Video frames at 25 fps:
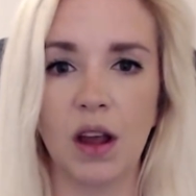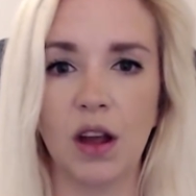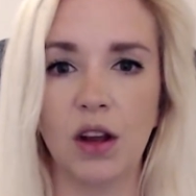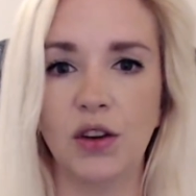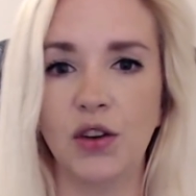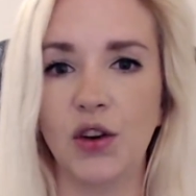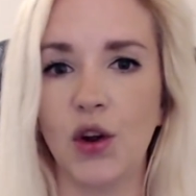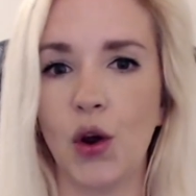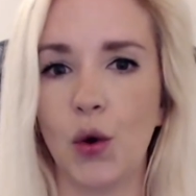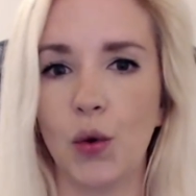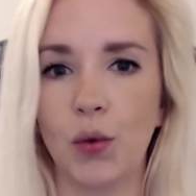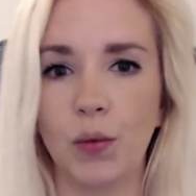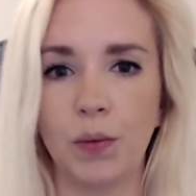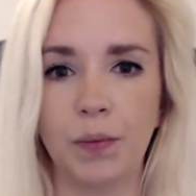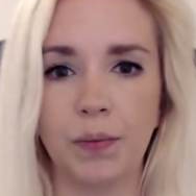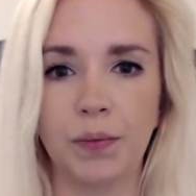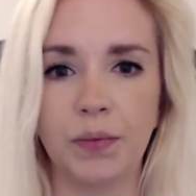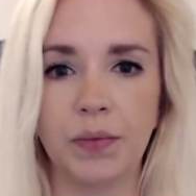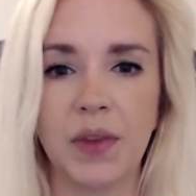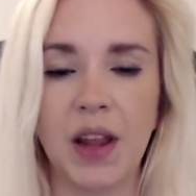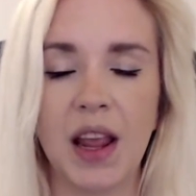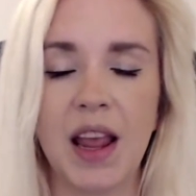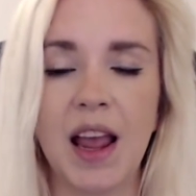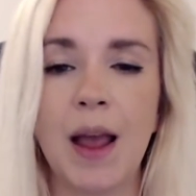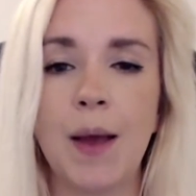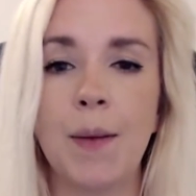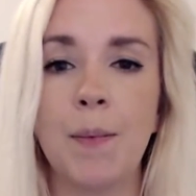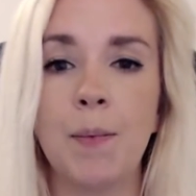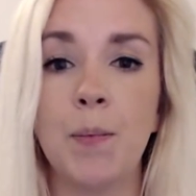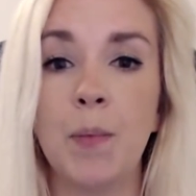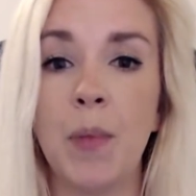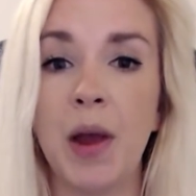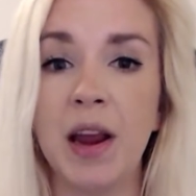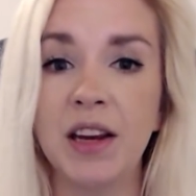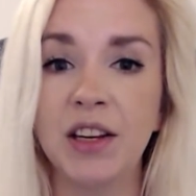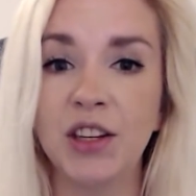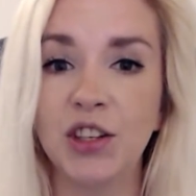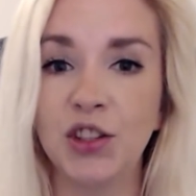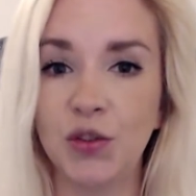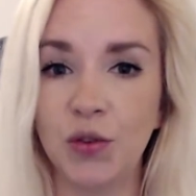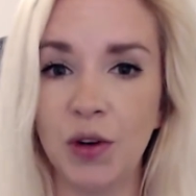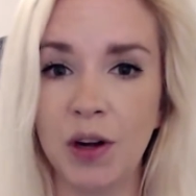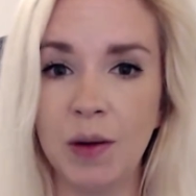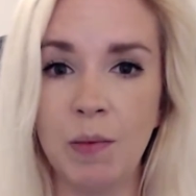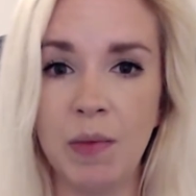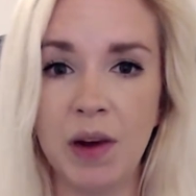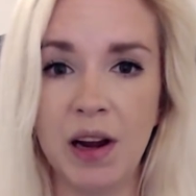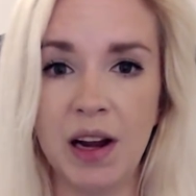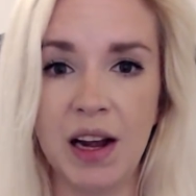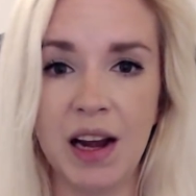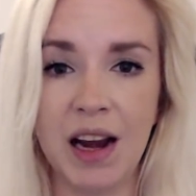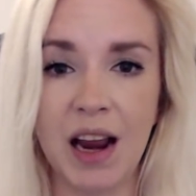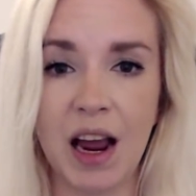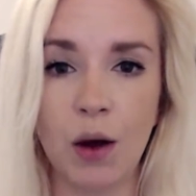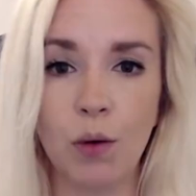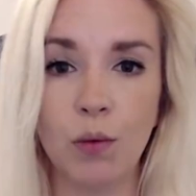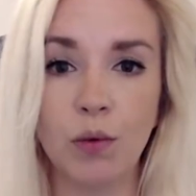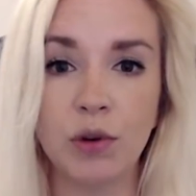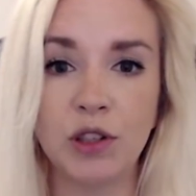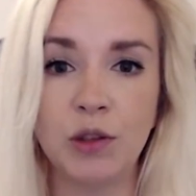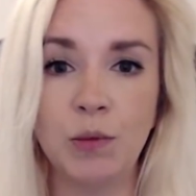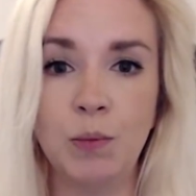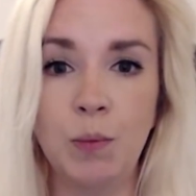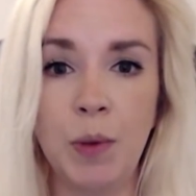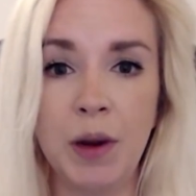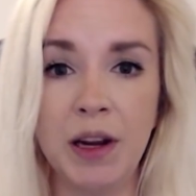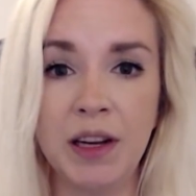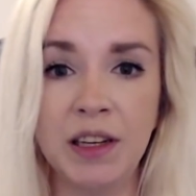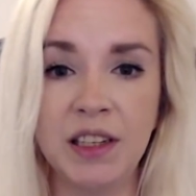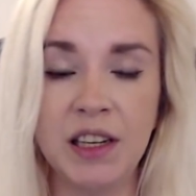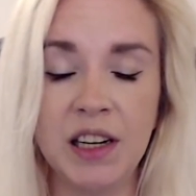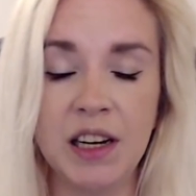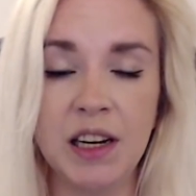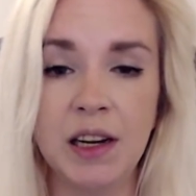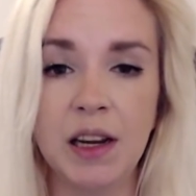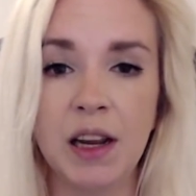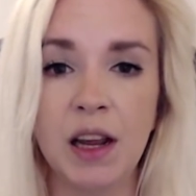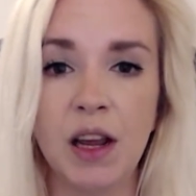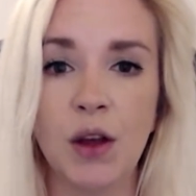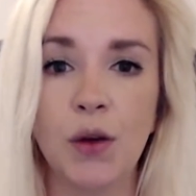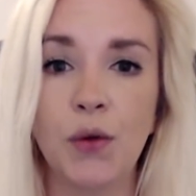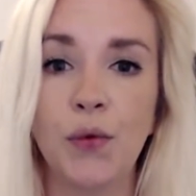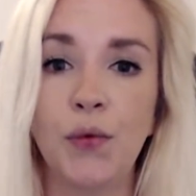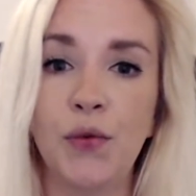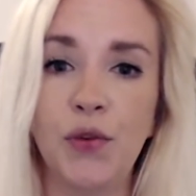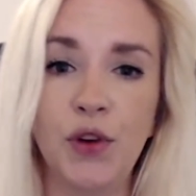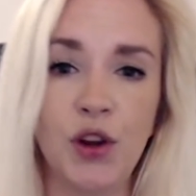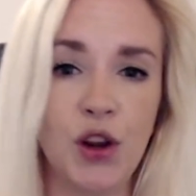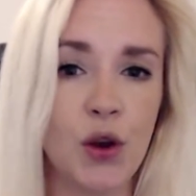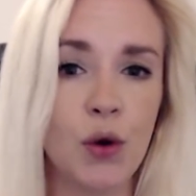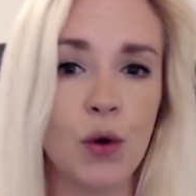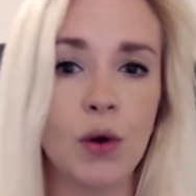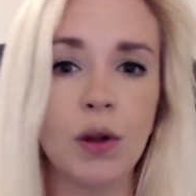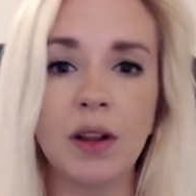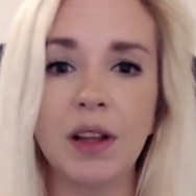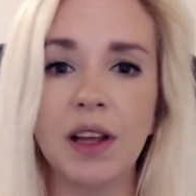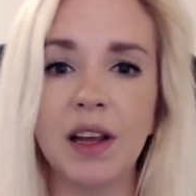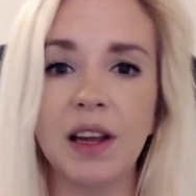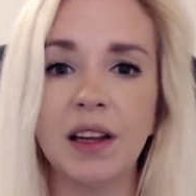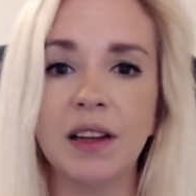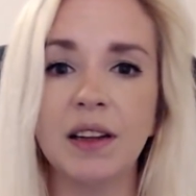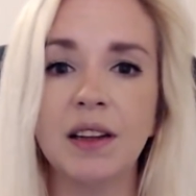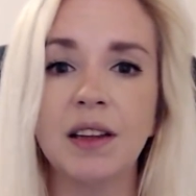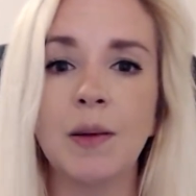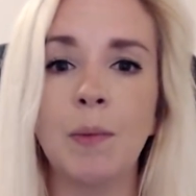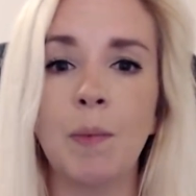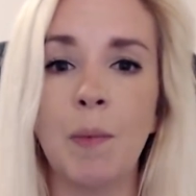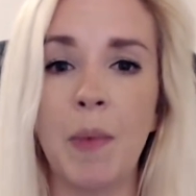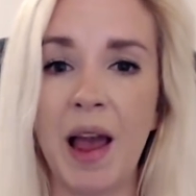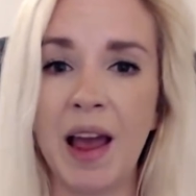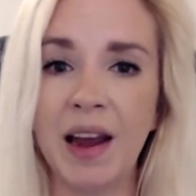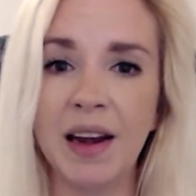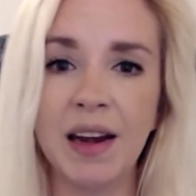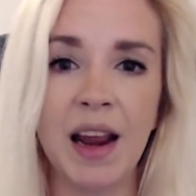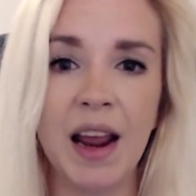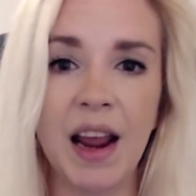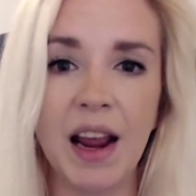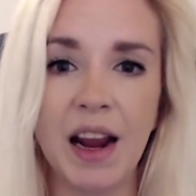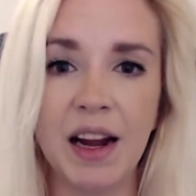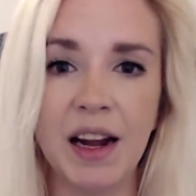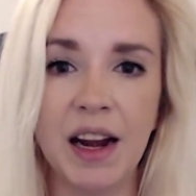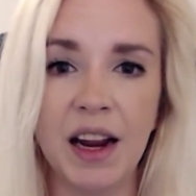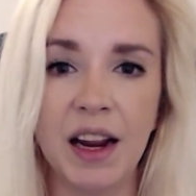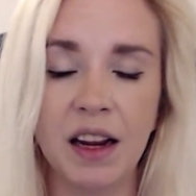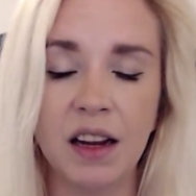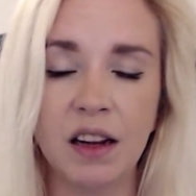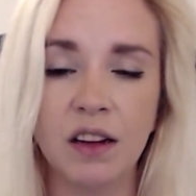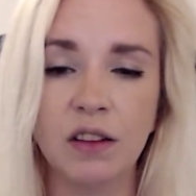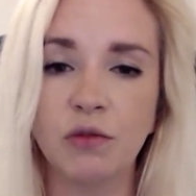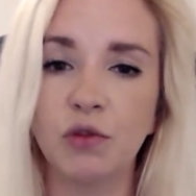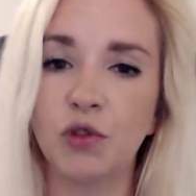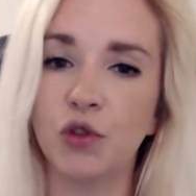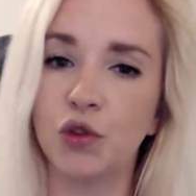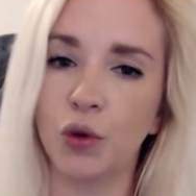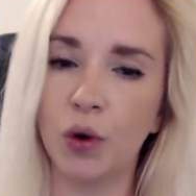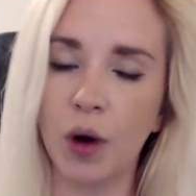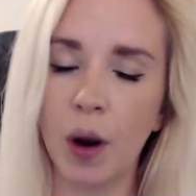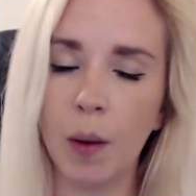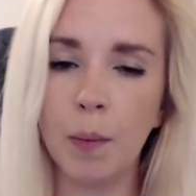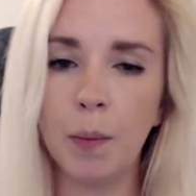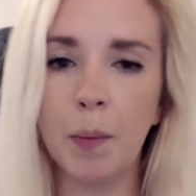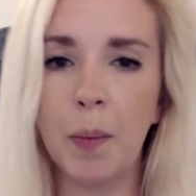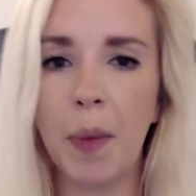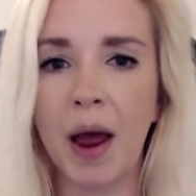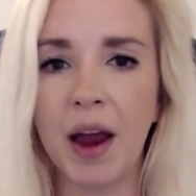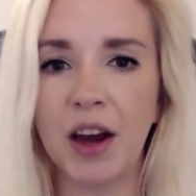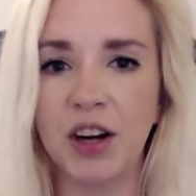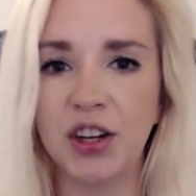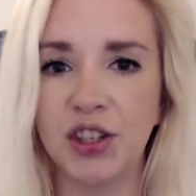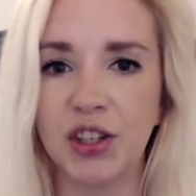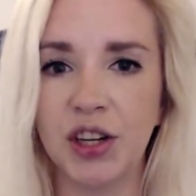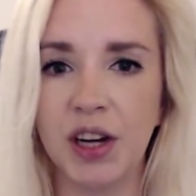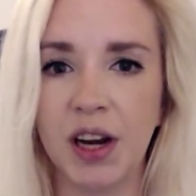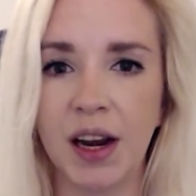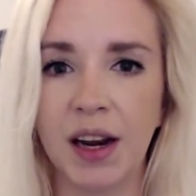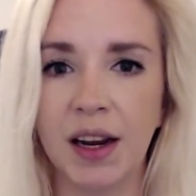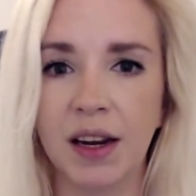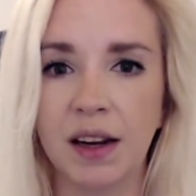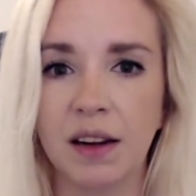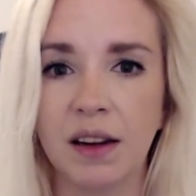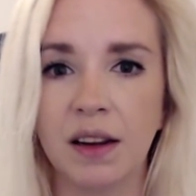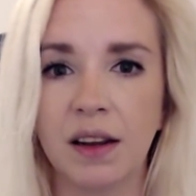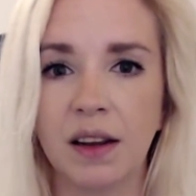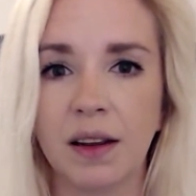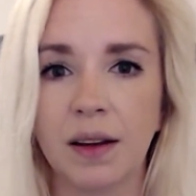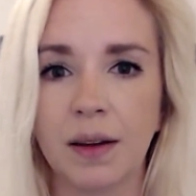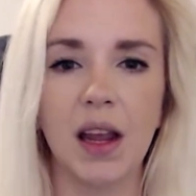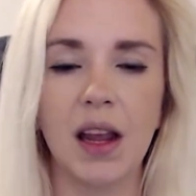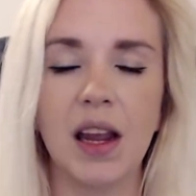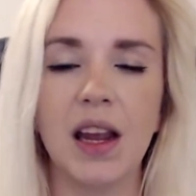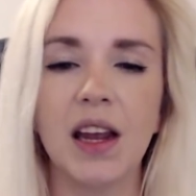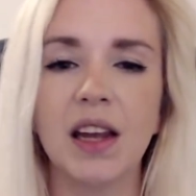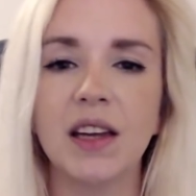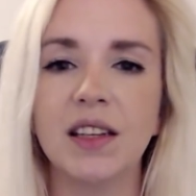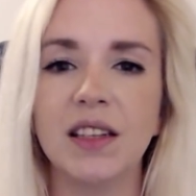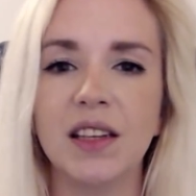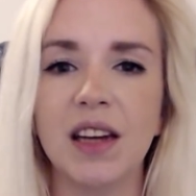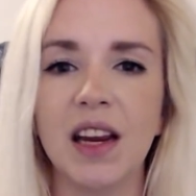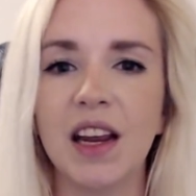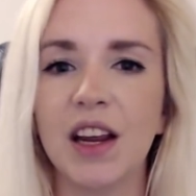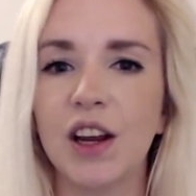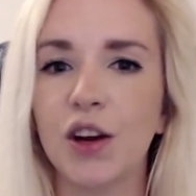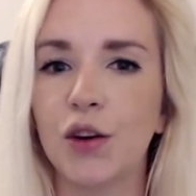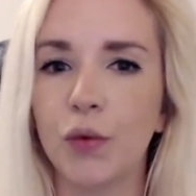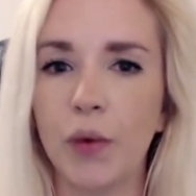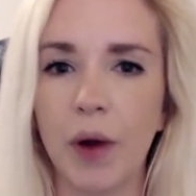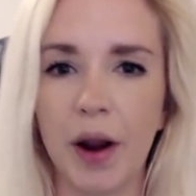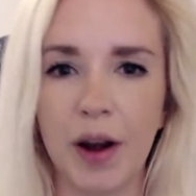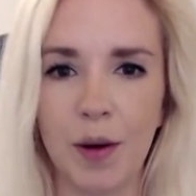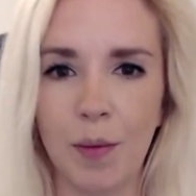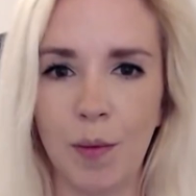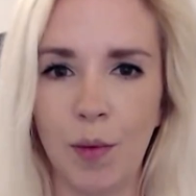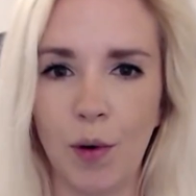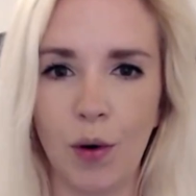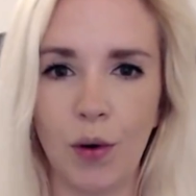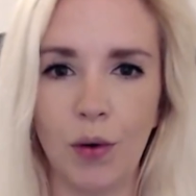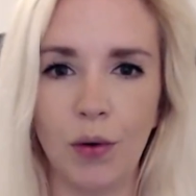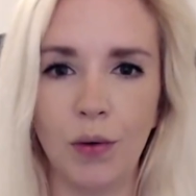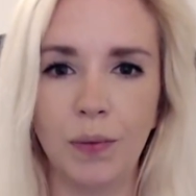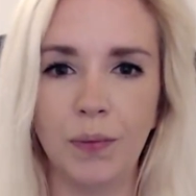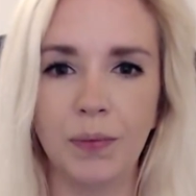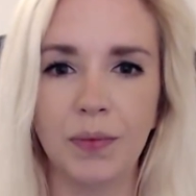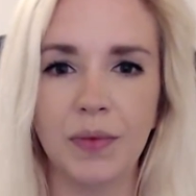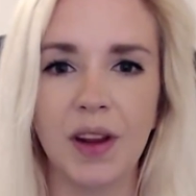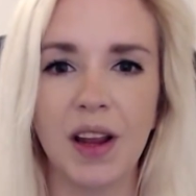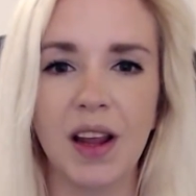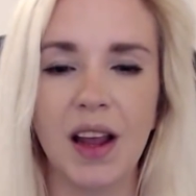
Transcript: No, mainstream media was busy fueling the man-hating, Trump-bashing. It's incredible.